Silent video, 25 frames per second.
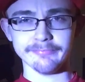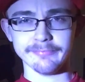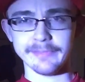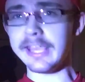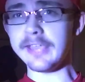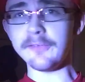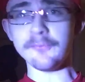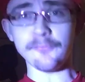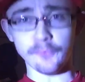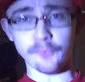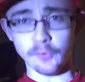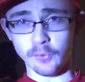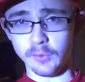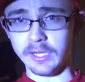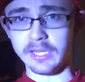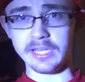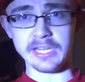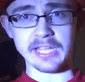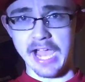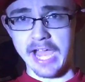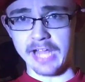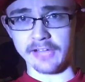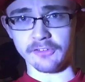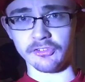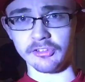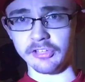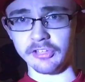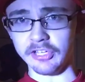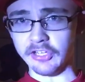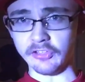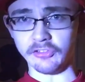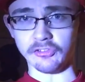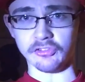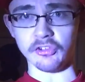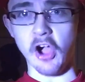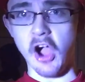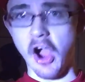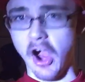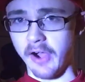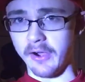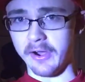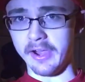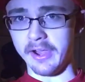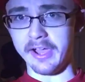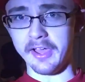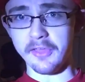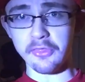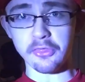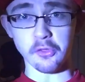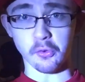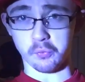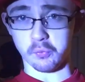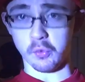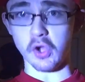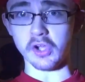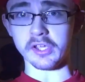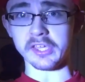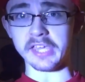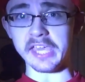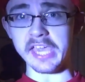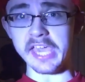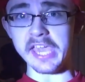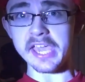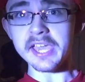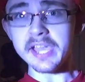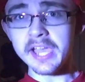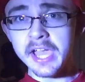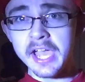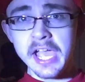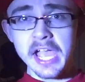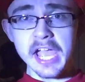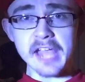Ifunanyachi Achara, the rookie.